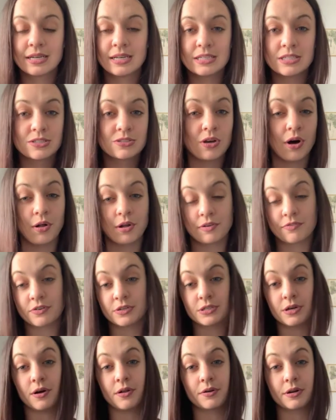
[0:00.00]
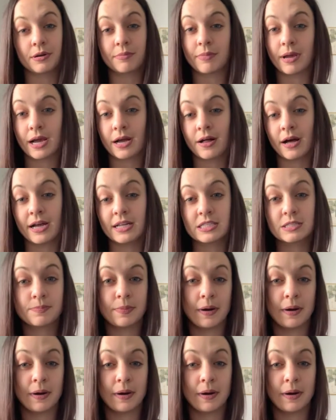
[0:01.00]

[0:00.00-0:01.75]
is dollar for dollar in my client's